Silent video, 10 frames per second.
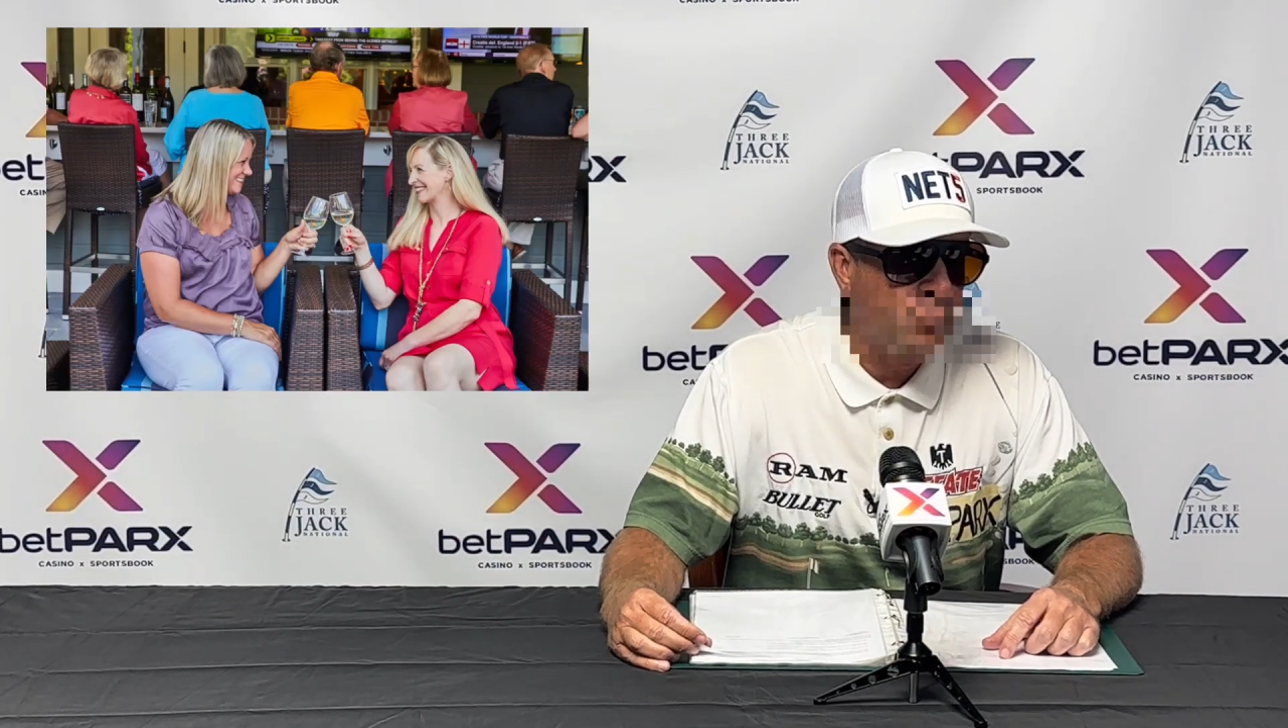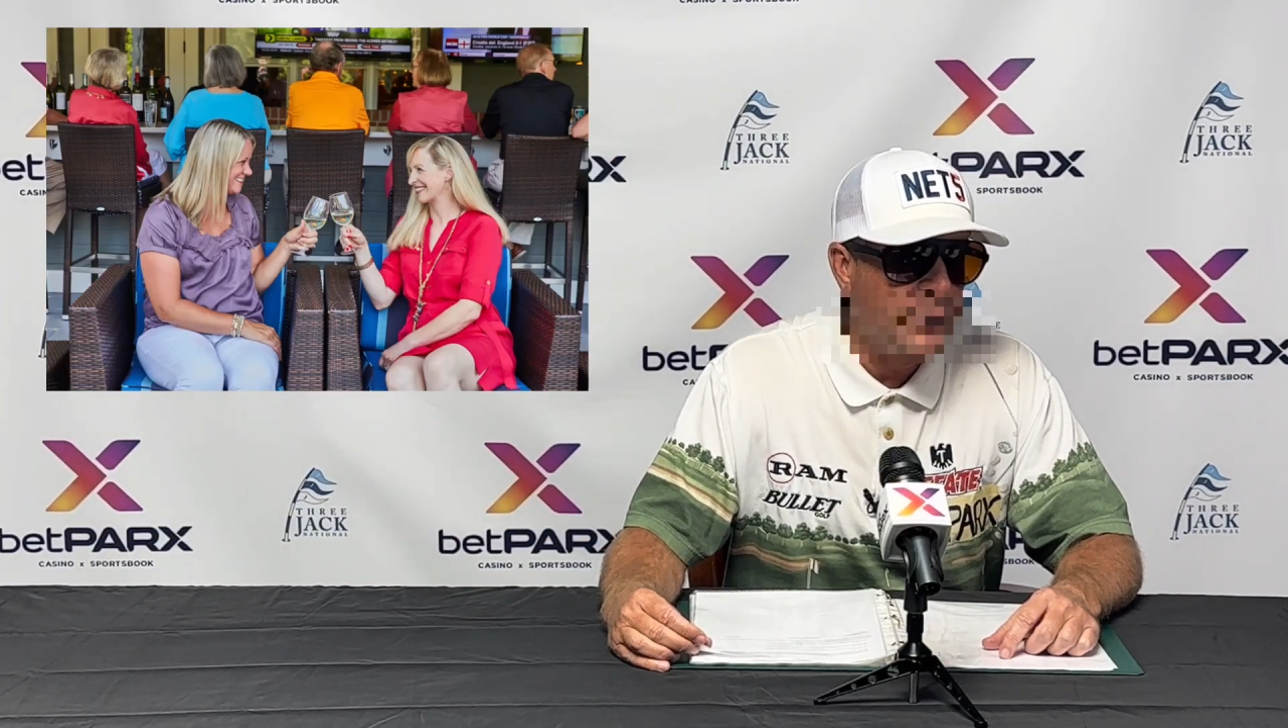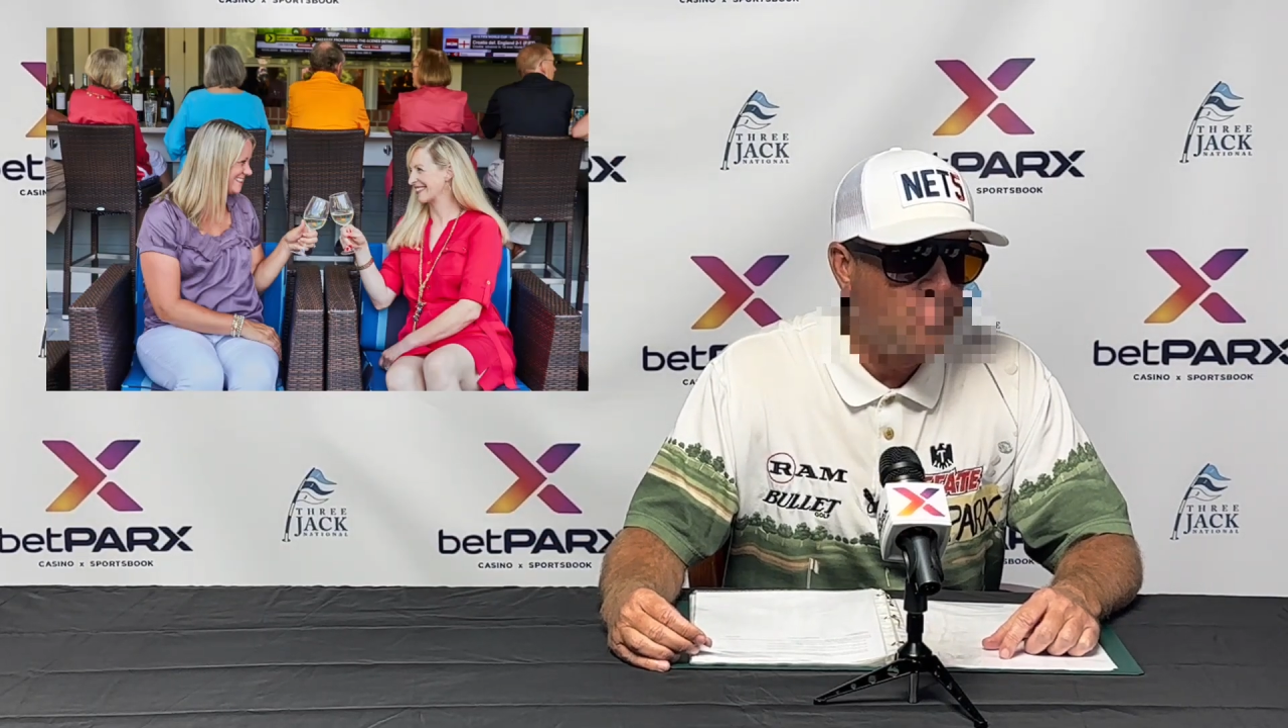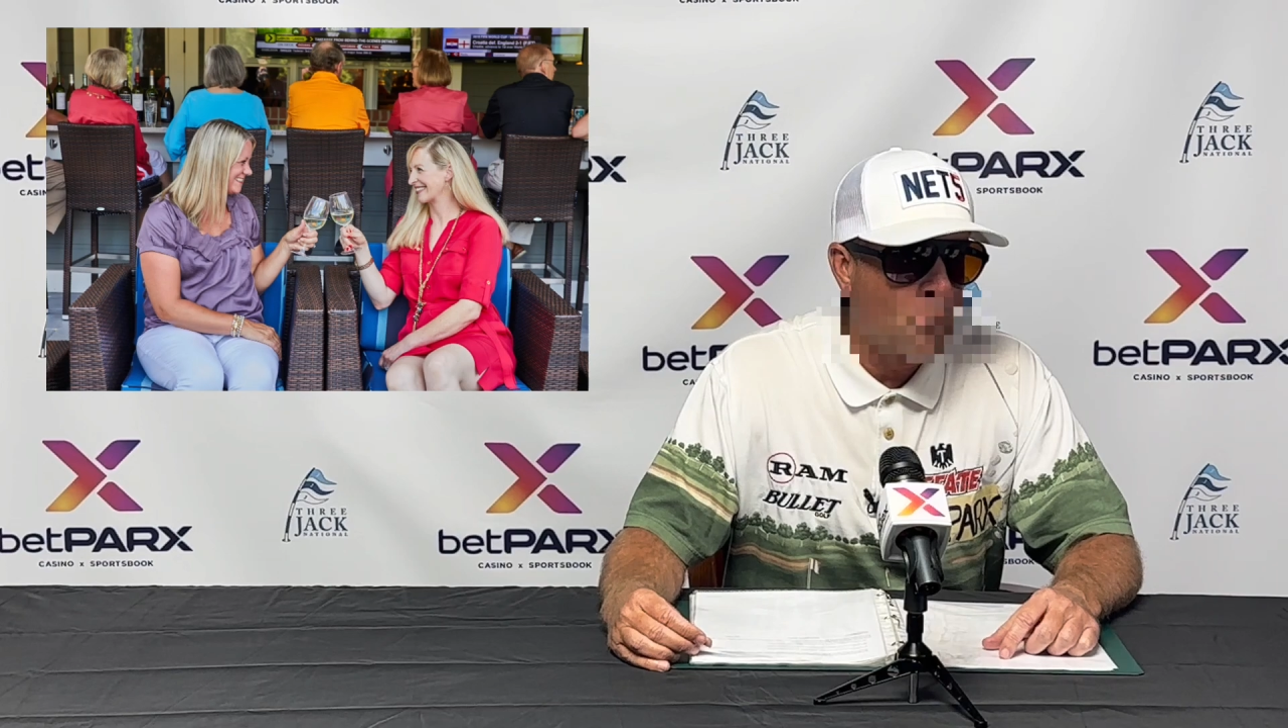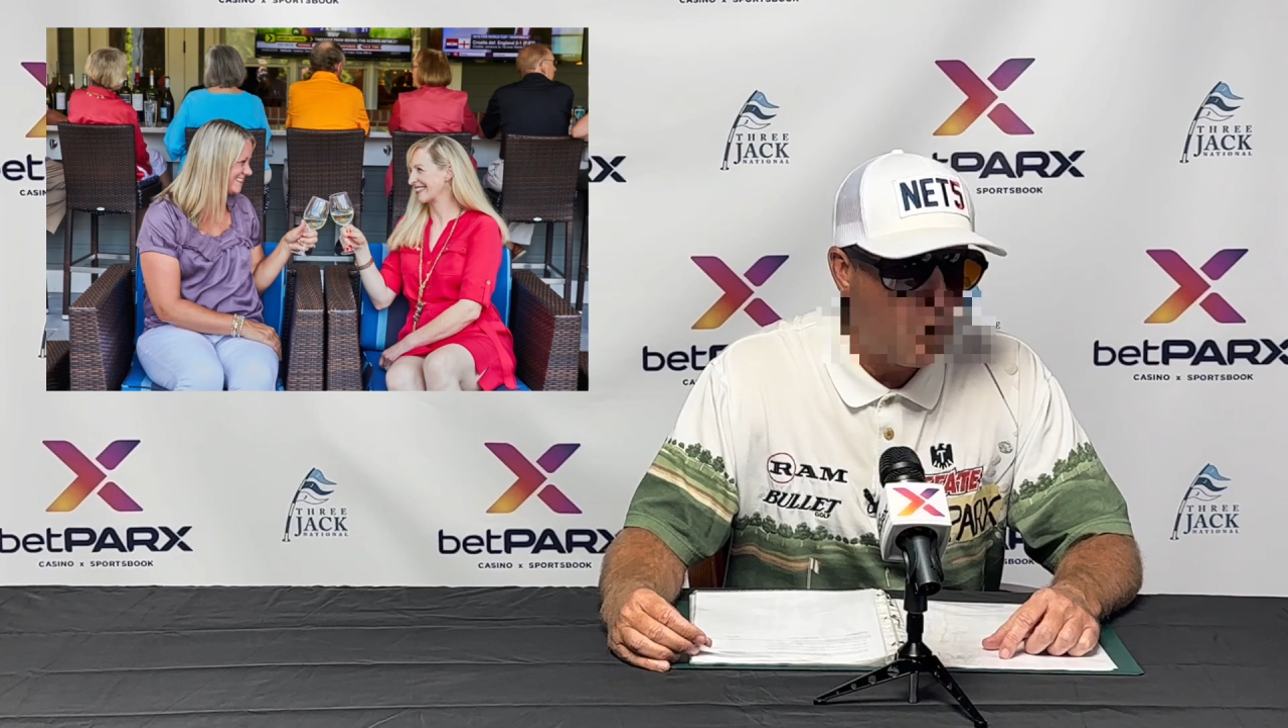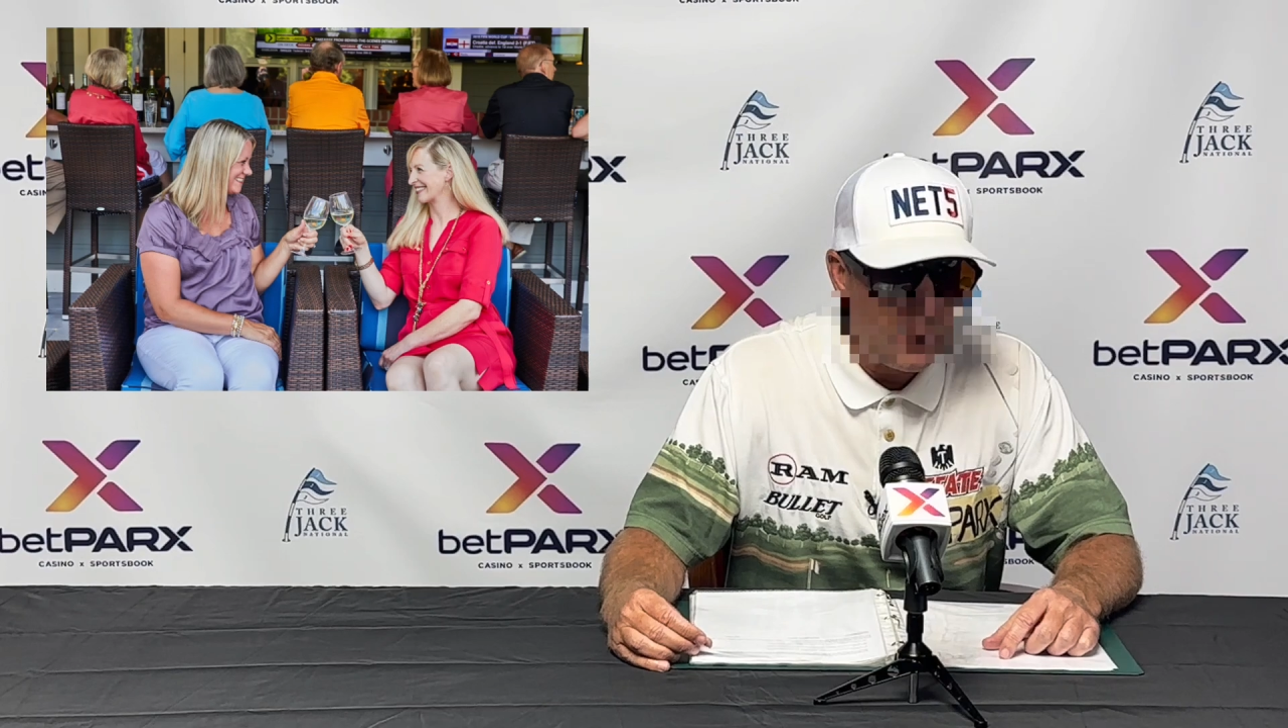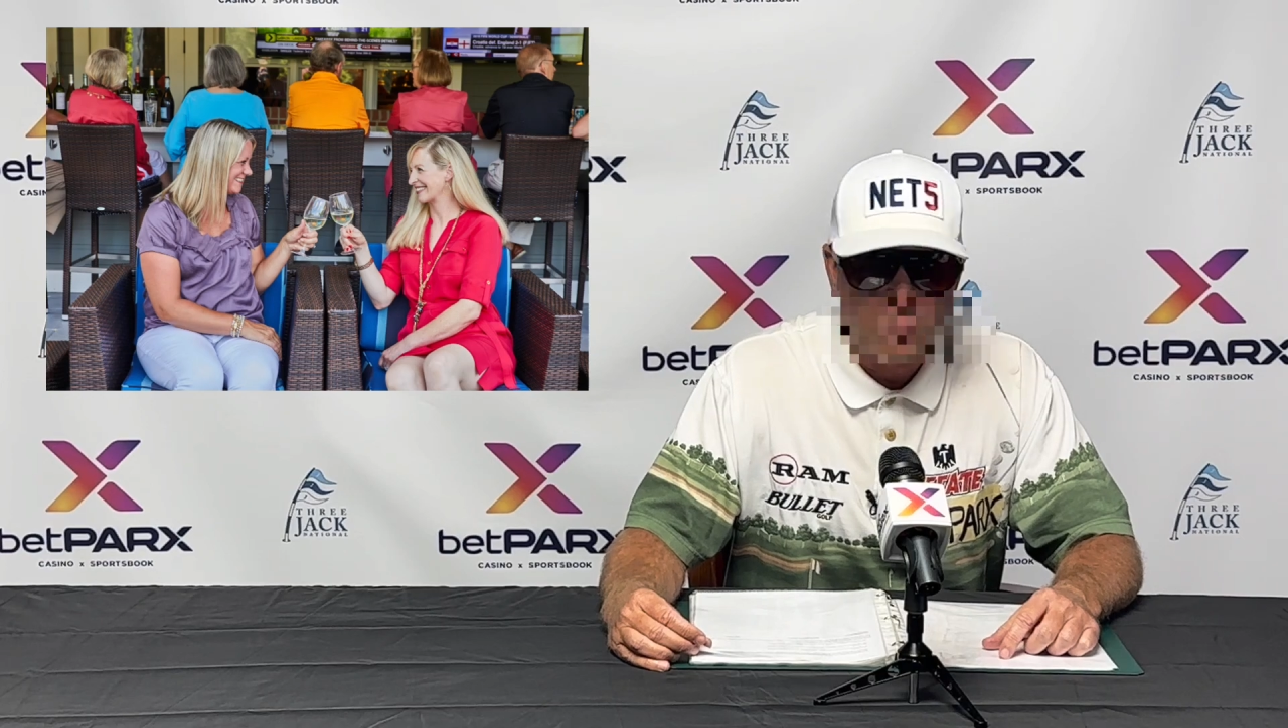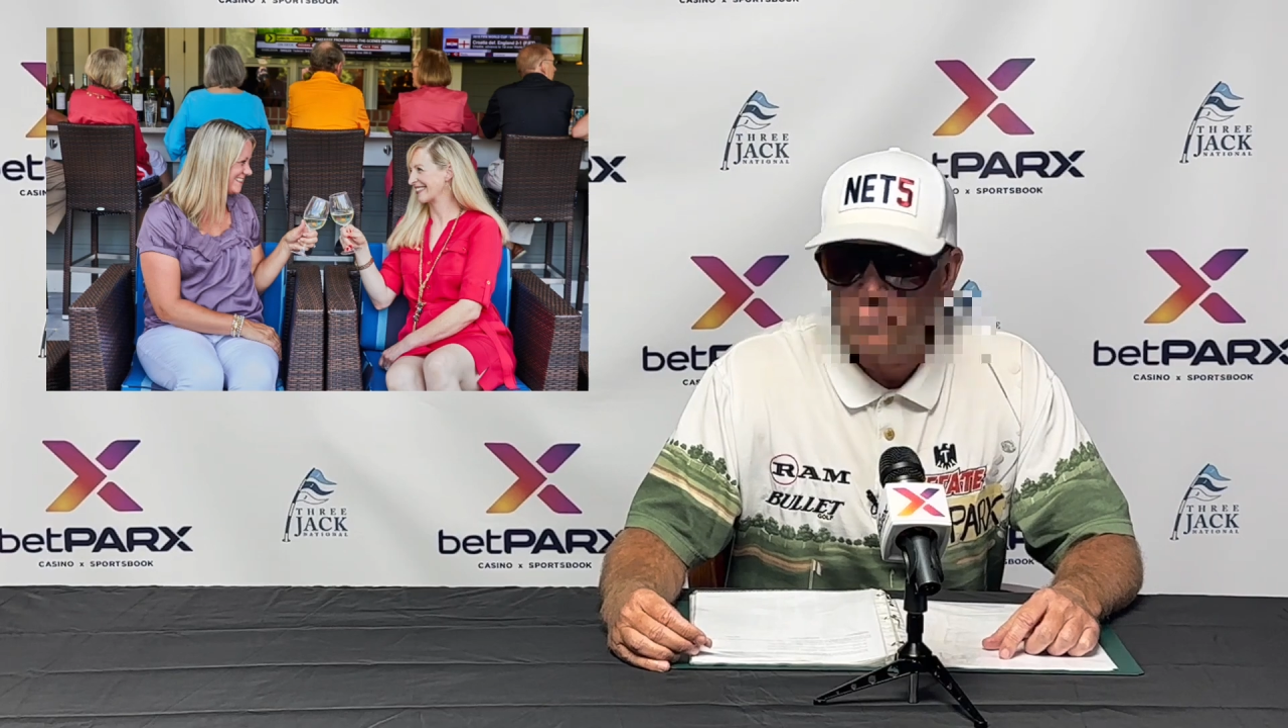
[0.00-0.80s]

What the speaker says: free well